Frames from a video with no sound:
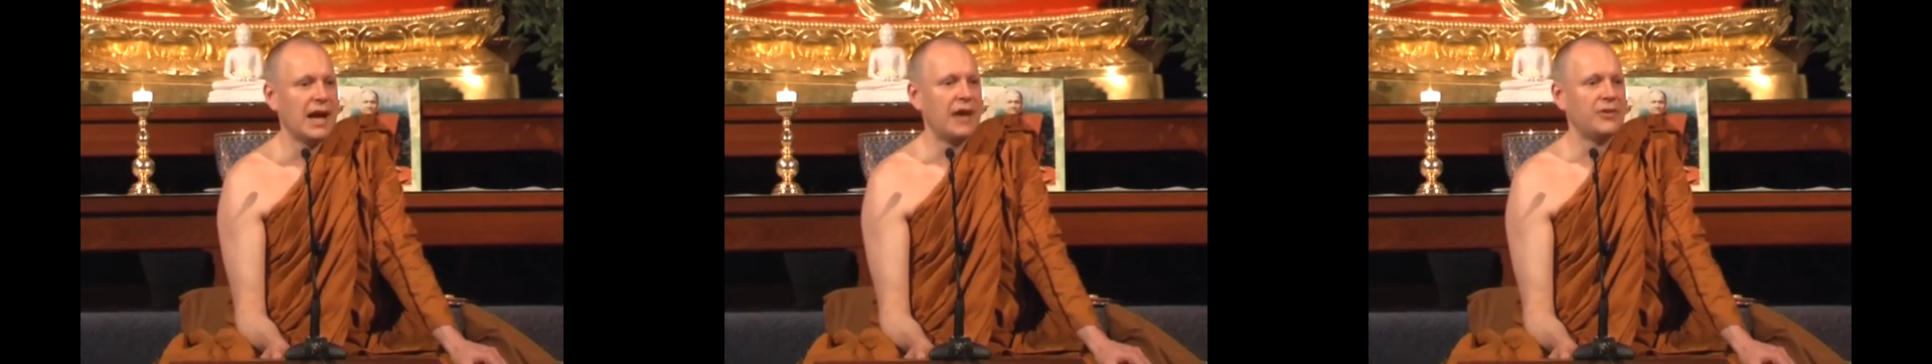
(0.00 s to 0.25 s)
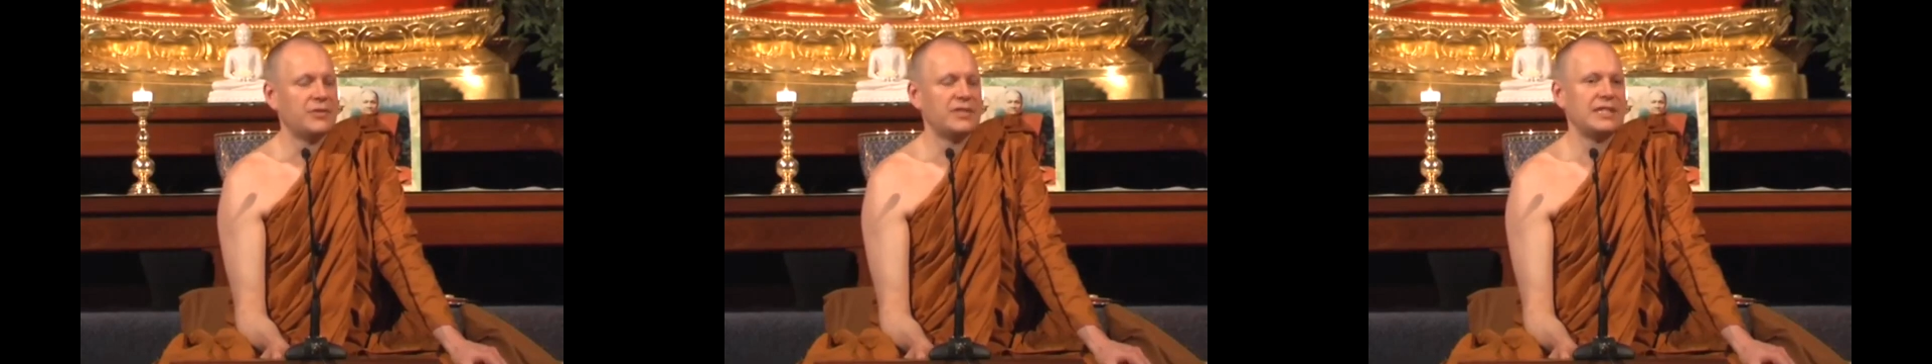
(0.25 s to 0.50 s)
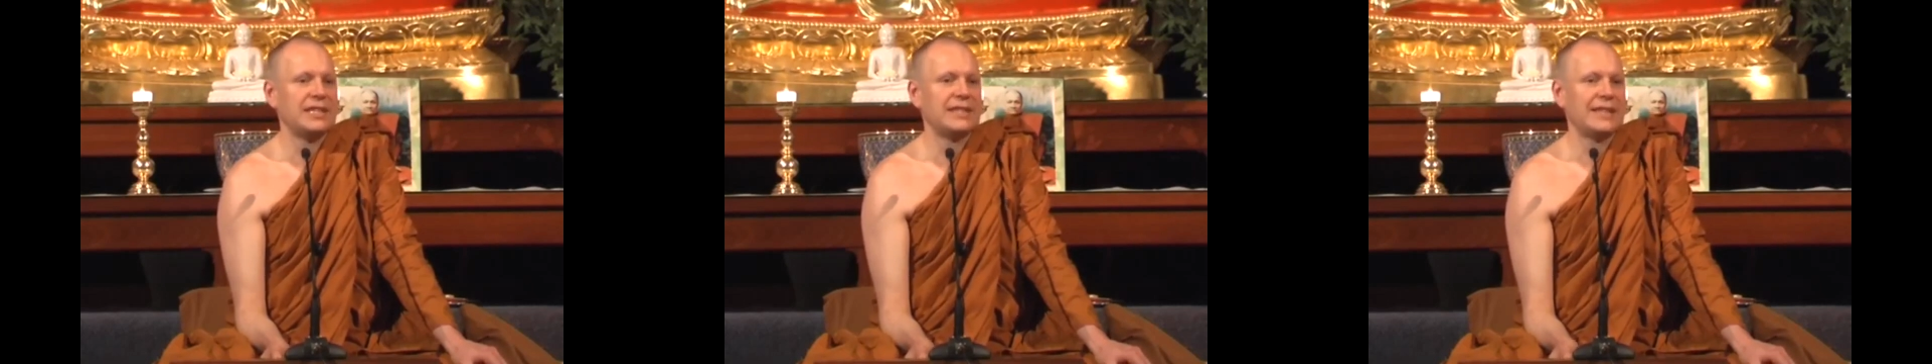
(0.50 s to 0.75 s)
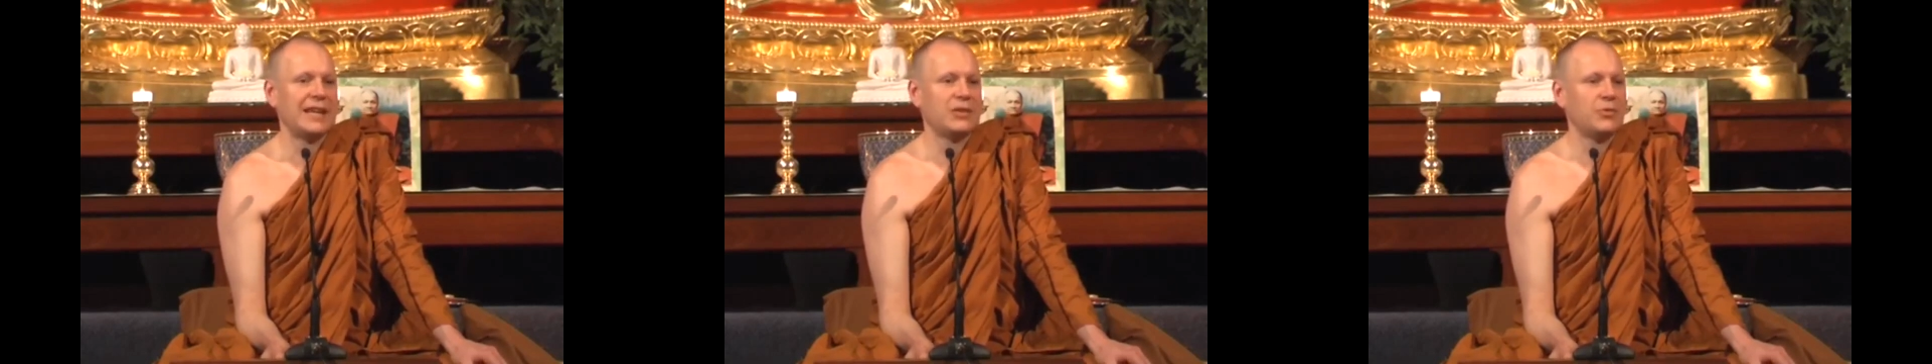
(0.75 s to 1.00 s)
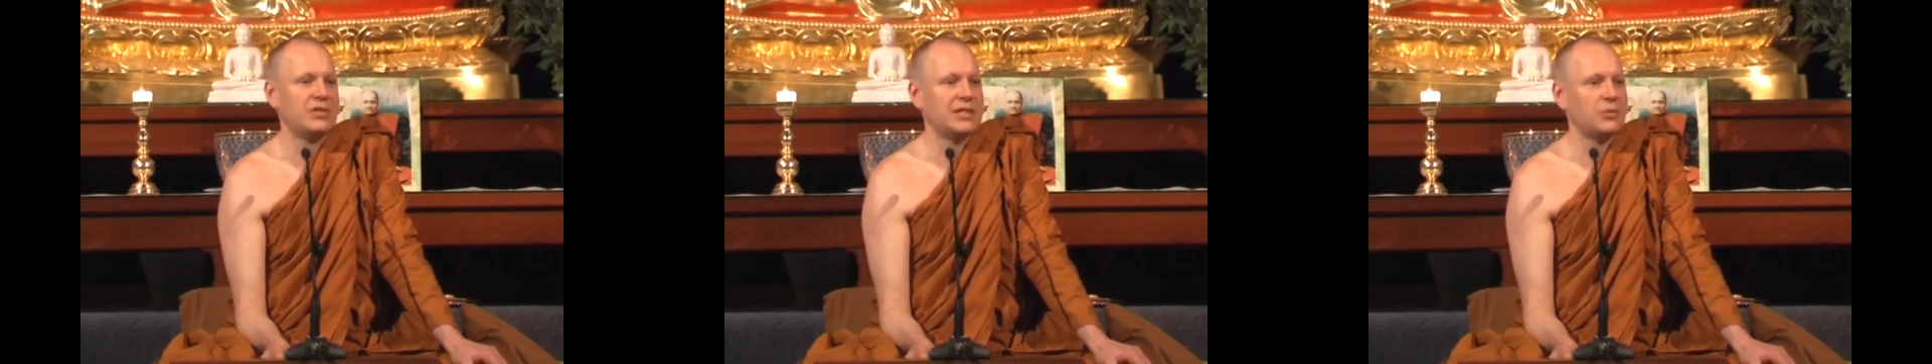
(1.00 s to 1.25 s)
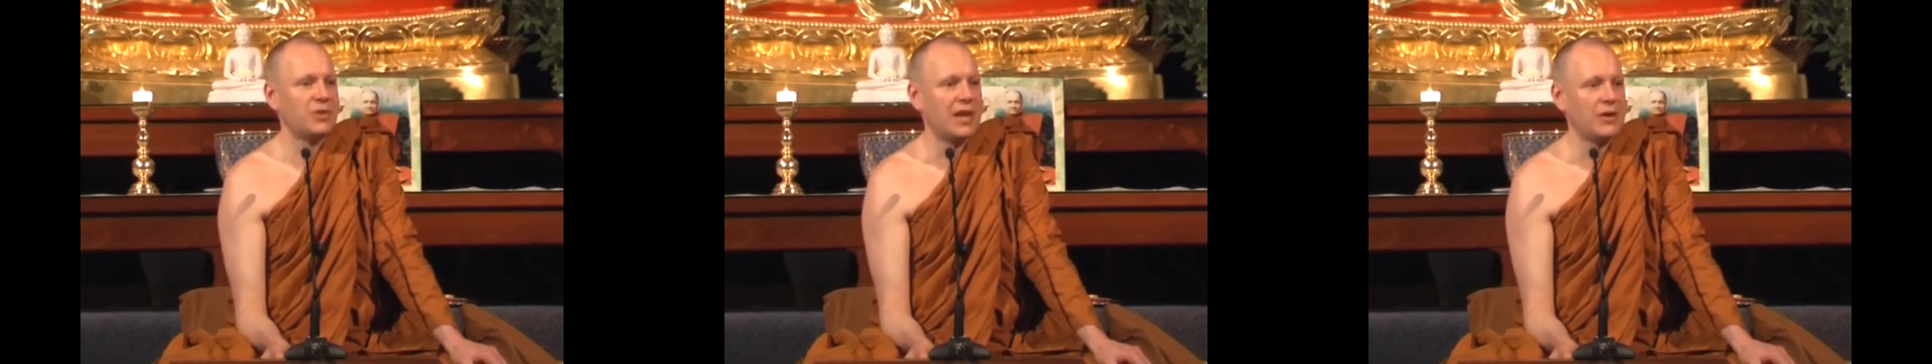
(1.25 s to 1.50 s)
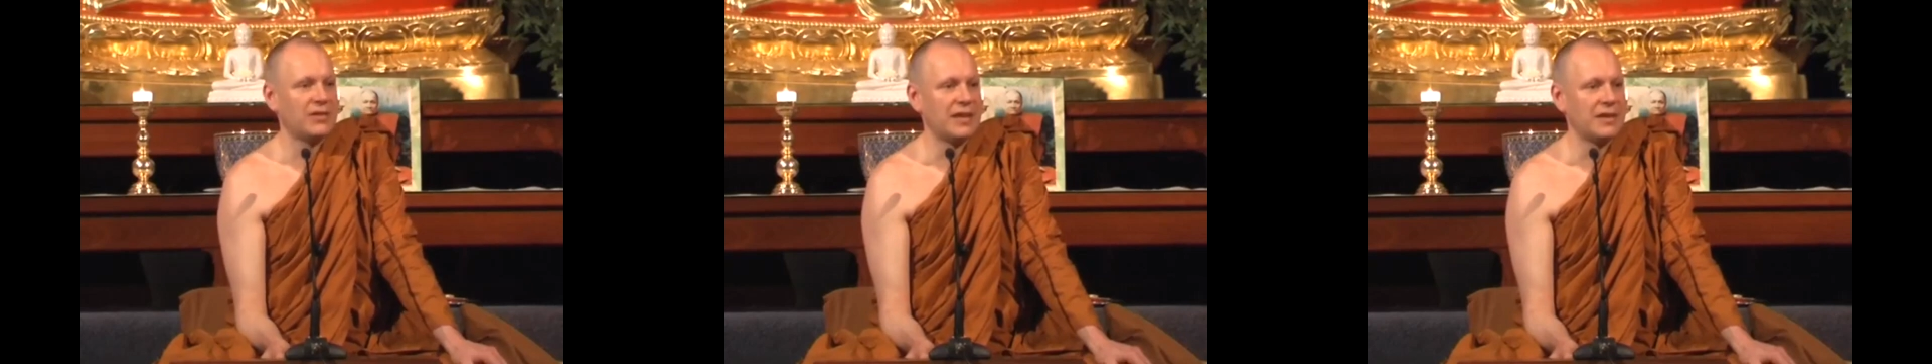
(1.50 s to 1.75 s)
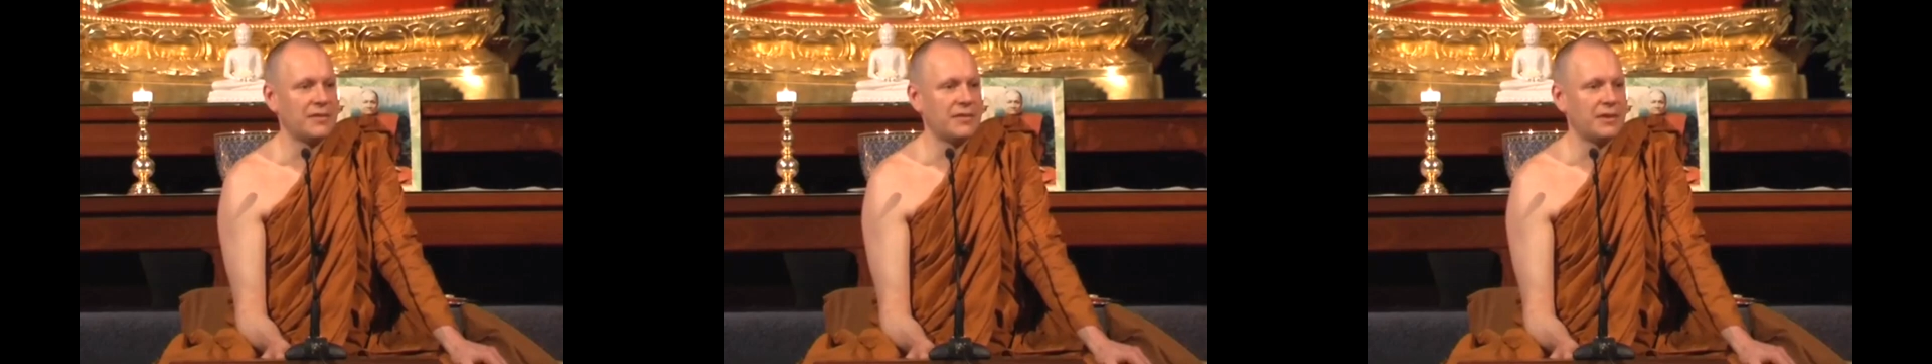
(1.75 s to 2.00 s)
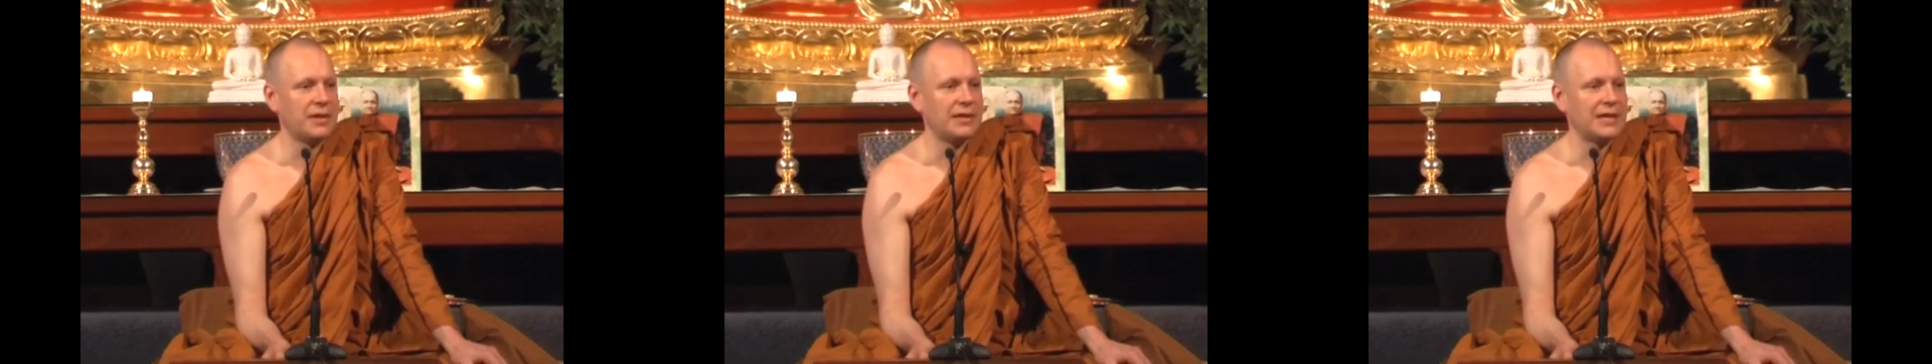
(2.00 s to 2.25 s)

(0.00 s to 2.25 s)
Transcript: I should seek that which is without death,